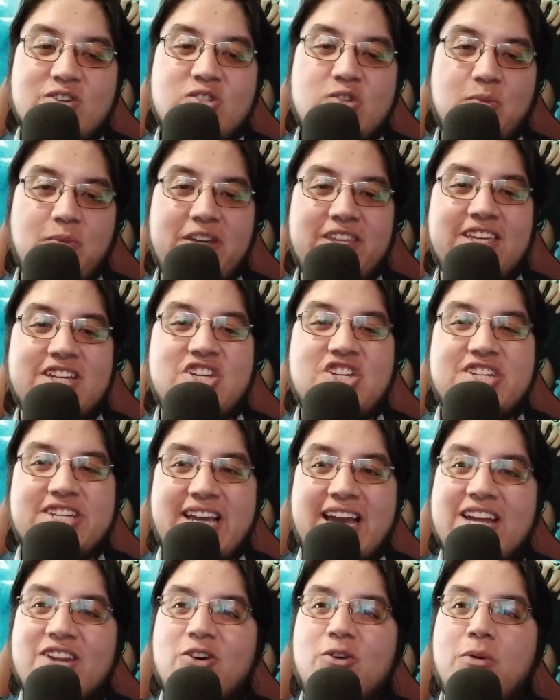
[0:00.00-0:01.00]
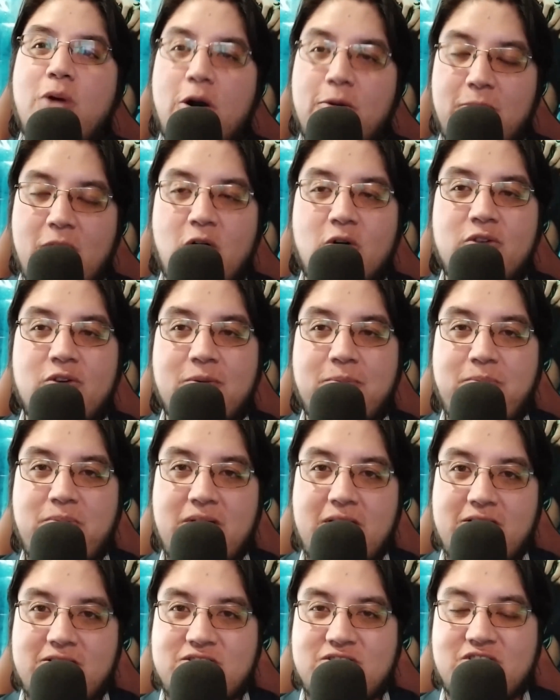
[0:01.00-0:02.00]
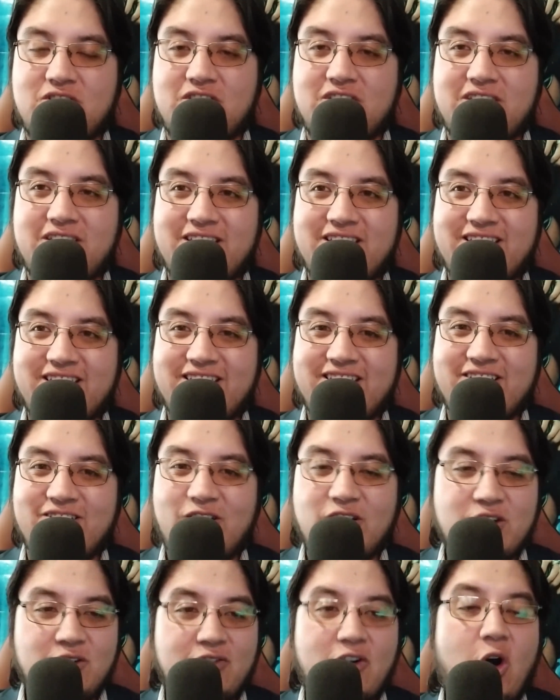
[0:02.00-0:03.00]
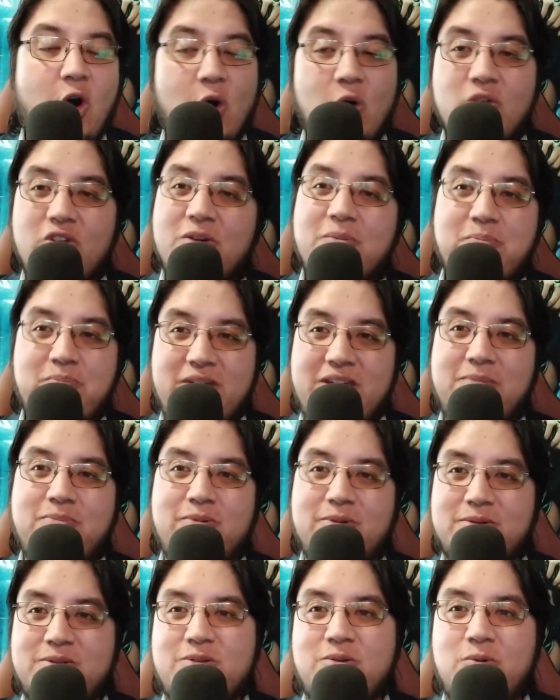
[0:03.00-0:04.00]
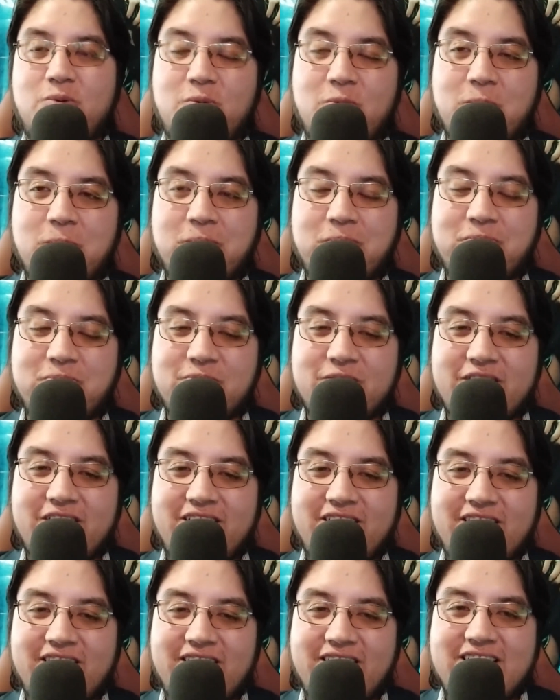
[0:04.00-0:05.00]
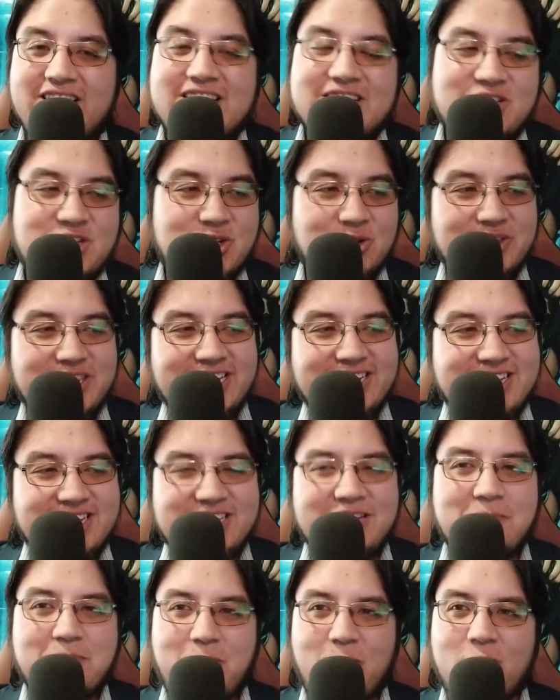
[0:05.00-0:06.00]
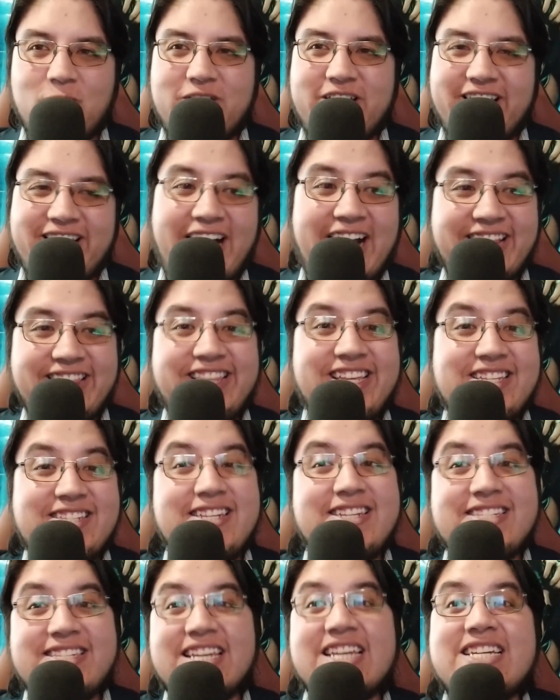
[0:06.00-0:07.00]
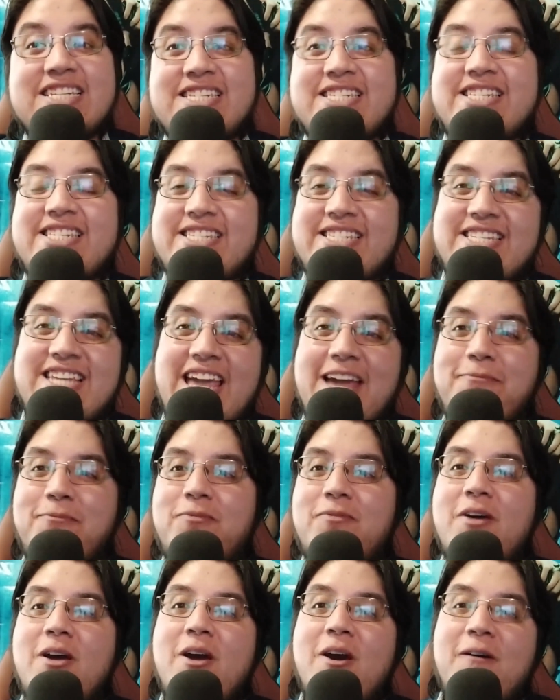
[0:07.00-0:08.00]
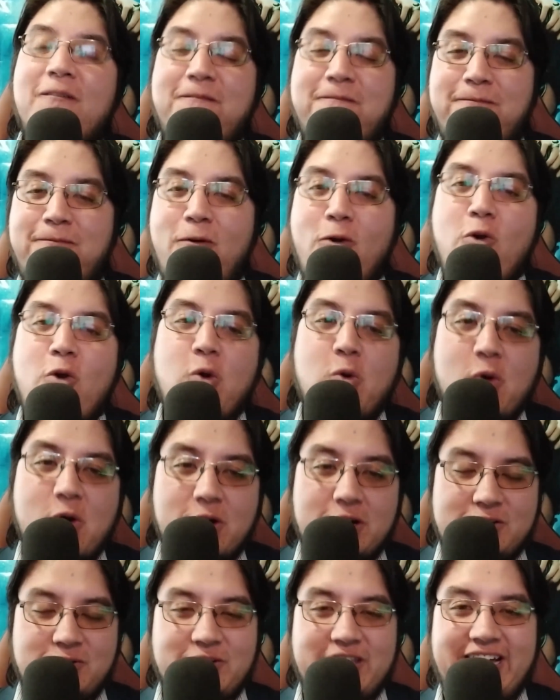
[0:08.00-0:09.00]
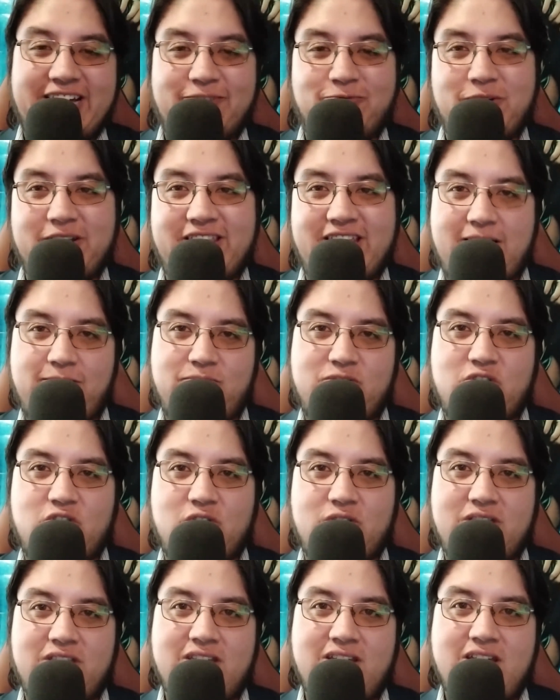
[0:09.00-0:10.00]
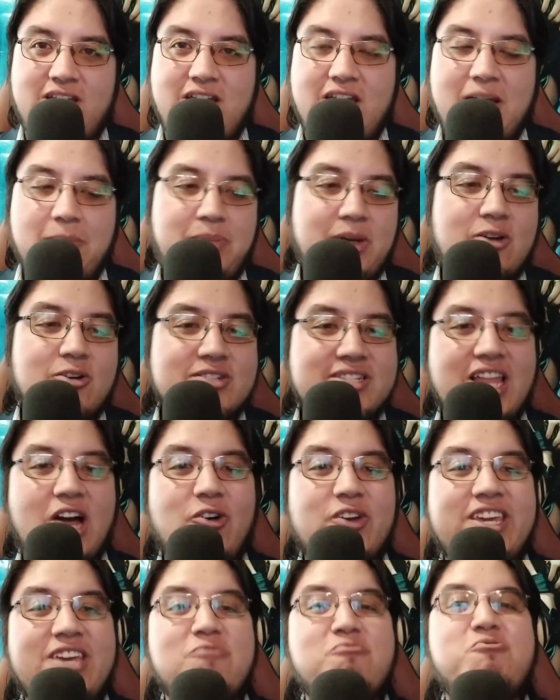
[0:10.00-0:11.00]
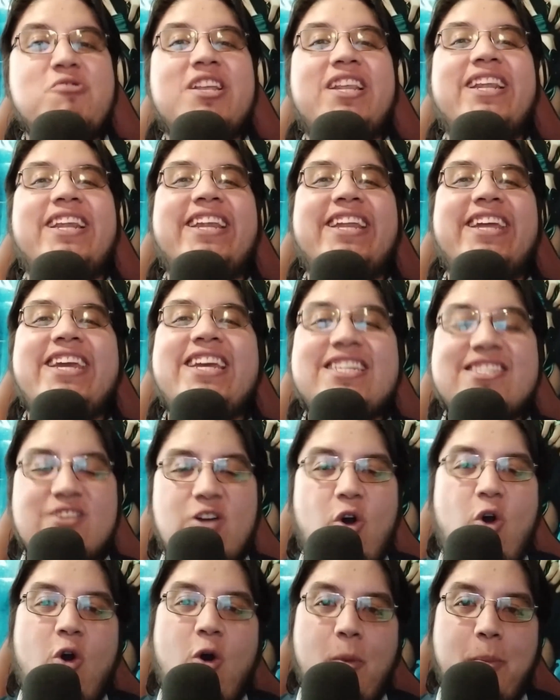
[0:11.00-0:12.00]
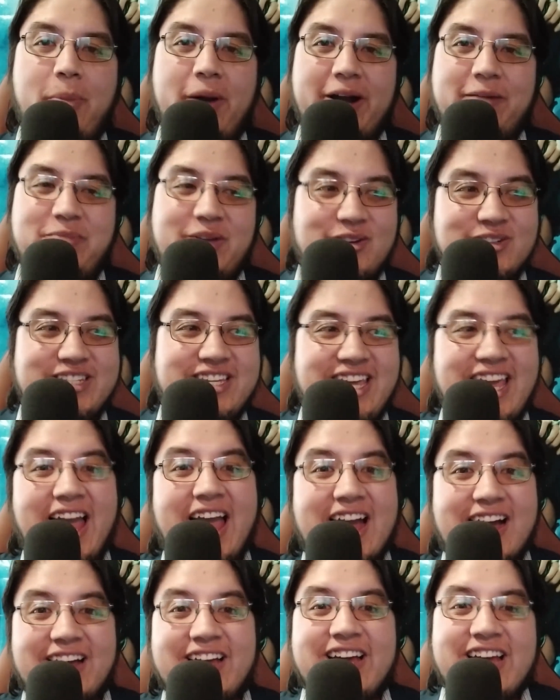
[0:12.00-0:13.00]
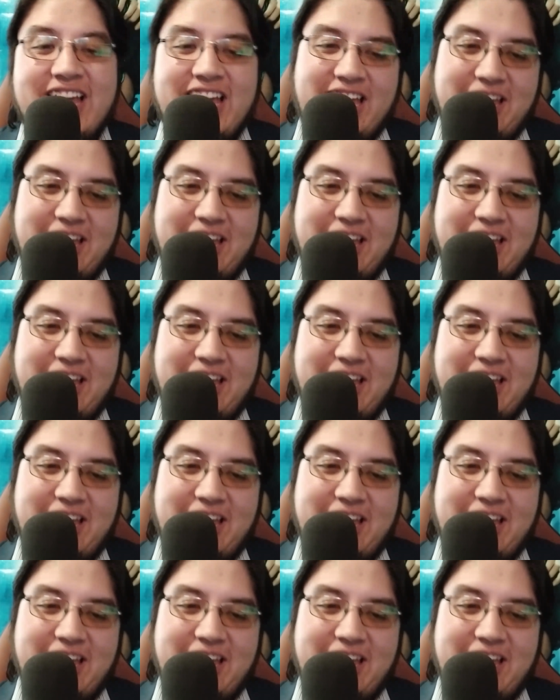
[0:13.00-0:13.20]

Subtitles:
going to be the shadow of other person, or of other people too. So this is important. And this is a step forward to that redemption. Because now he released Appa. Because, yeah,